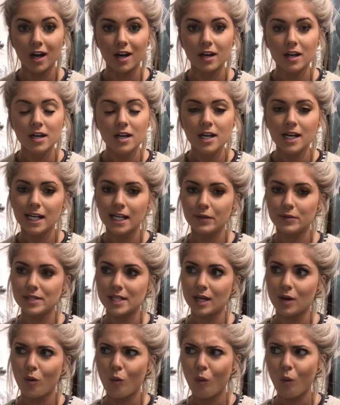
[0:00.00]
and he was
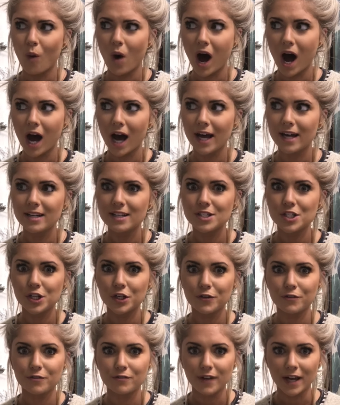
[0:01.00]
like, why does
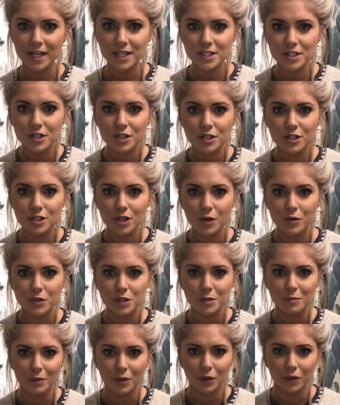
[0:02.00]
your face look so
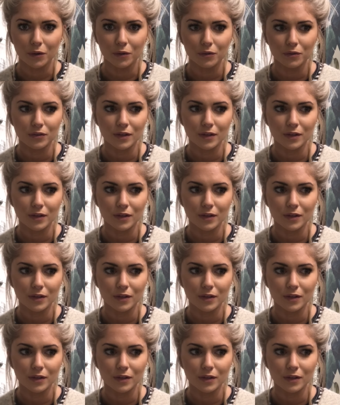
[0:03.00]
smooth?